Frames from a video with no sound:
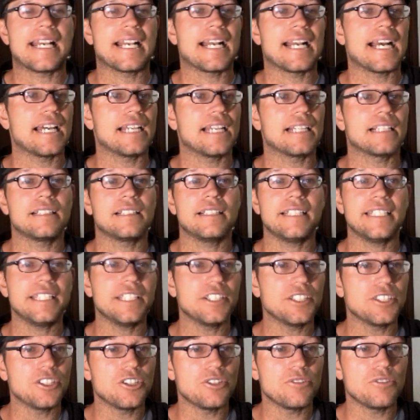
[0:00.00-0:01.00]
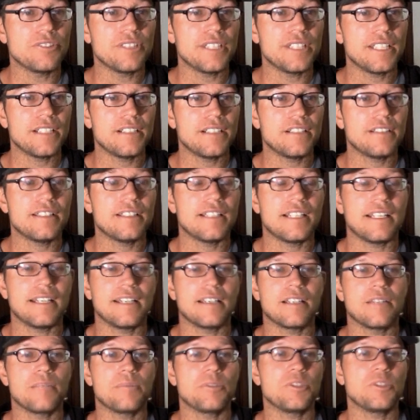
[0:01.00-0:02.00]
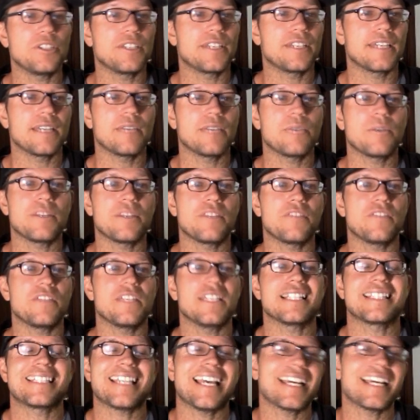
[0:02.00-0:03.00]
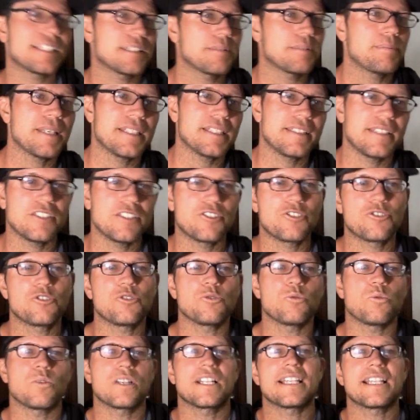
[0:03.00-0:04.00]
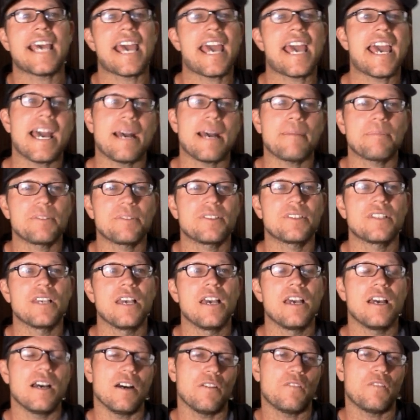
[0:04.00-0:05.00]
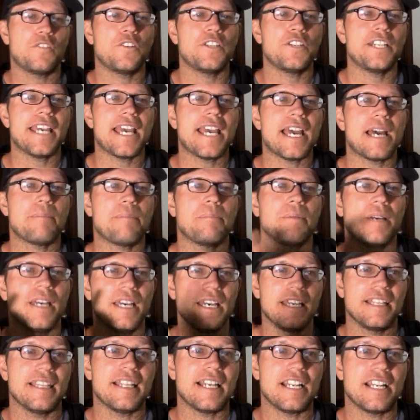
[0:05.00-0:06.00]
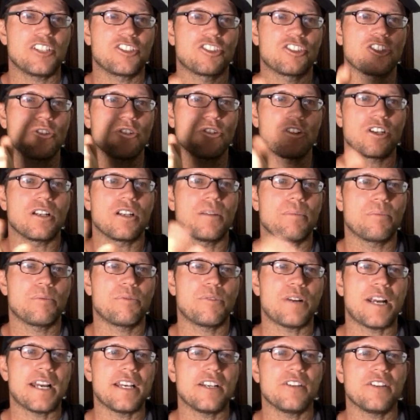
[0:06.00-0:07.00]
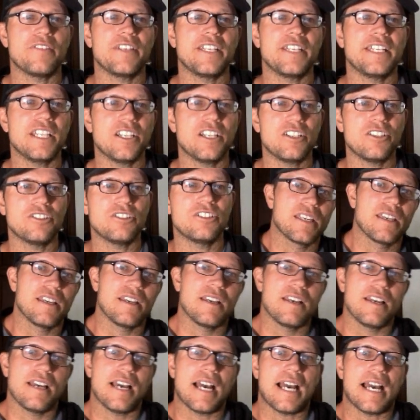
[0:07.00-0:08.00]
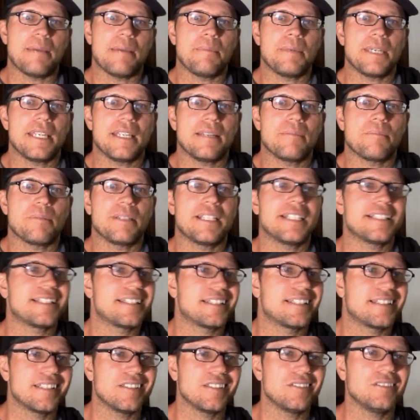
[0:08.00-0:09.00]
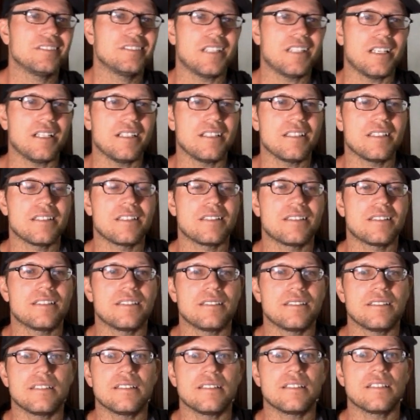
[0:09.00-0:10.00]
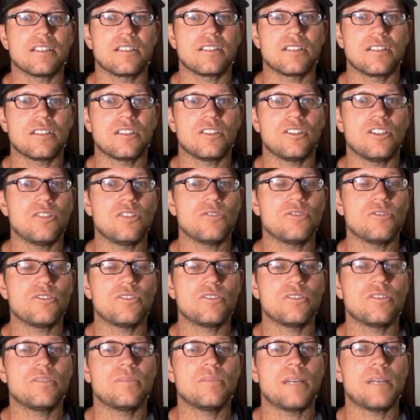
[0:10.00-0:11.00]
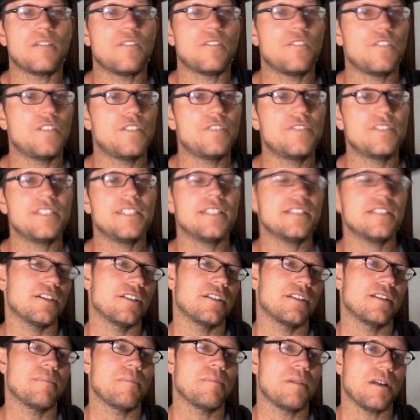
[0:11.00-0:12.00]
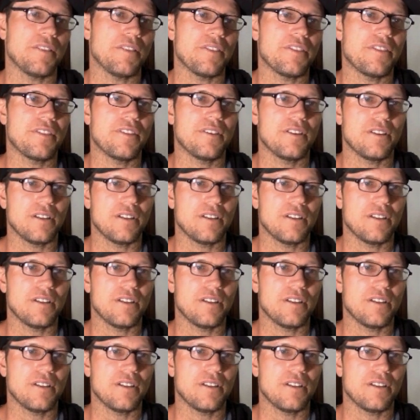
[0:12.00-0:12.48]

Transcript: I got a cleaner over there that I communicate with via text message through one of the apps. A free app that I showed on a prior video. I mean, but it still does close to about 1500 a month.